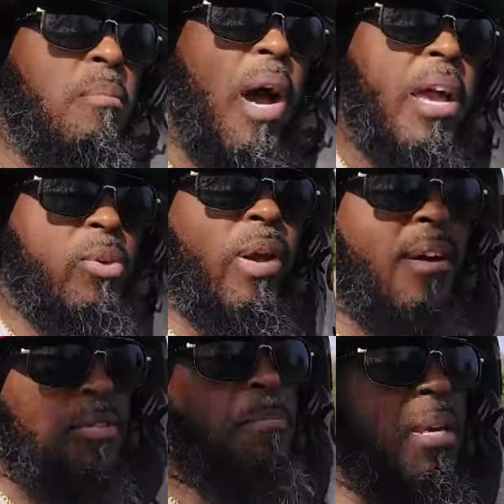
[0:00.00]
How you
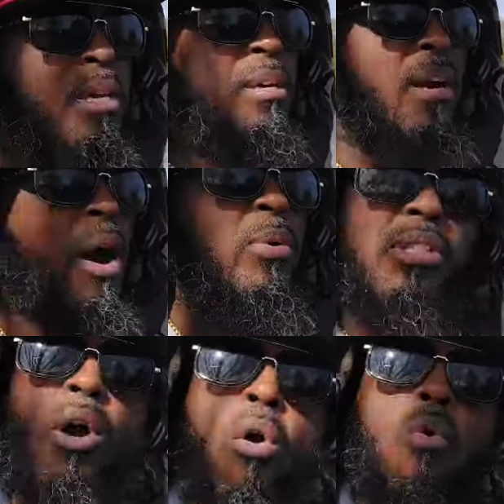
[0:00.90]
got to be? How
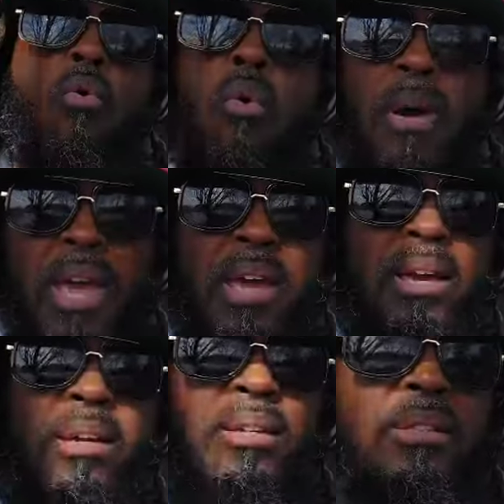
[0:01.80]
it's cold,
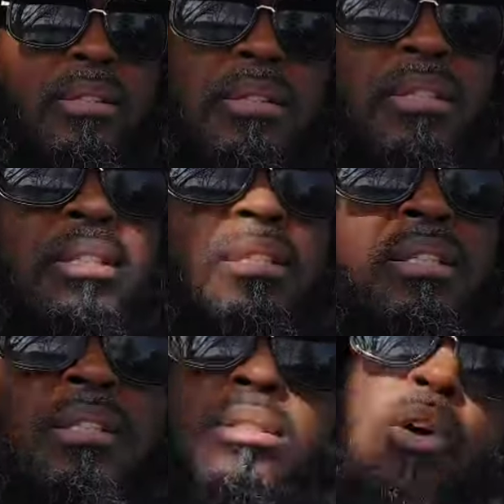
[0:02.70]
man
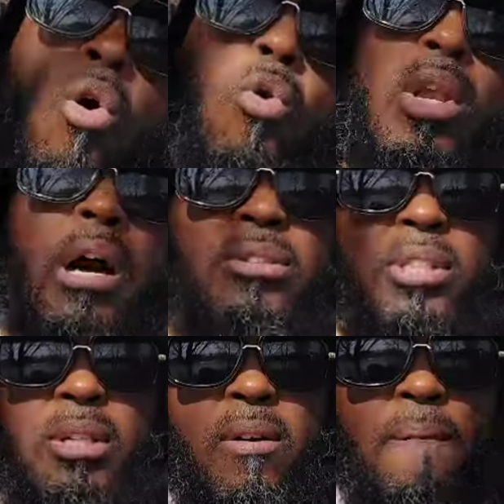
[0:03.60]
cold out
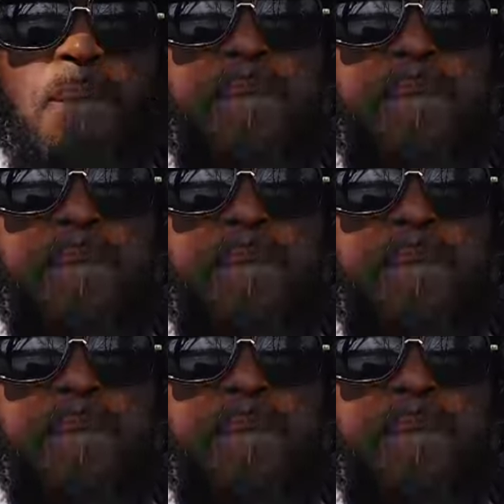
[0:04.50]
here.